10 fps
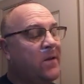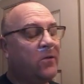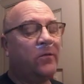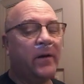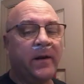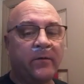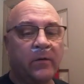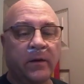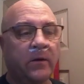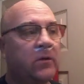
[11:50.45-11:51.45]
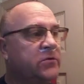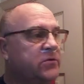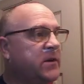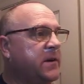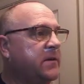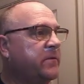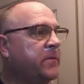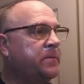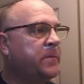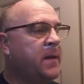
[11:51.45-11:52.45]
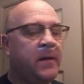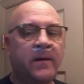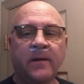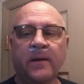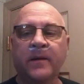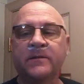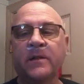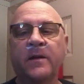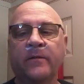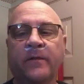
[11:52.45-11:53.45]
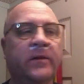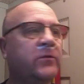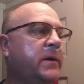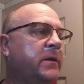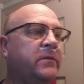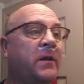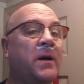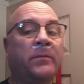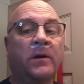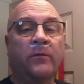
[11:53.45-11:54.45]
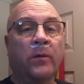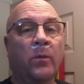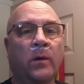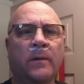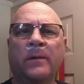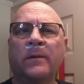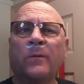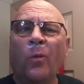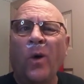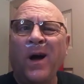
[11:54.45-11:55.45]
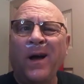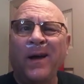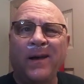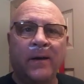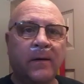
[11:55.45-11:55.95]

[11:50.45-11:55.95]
Yeah, already a really close shave. That's DFS. We could stop there if we wanted, but why?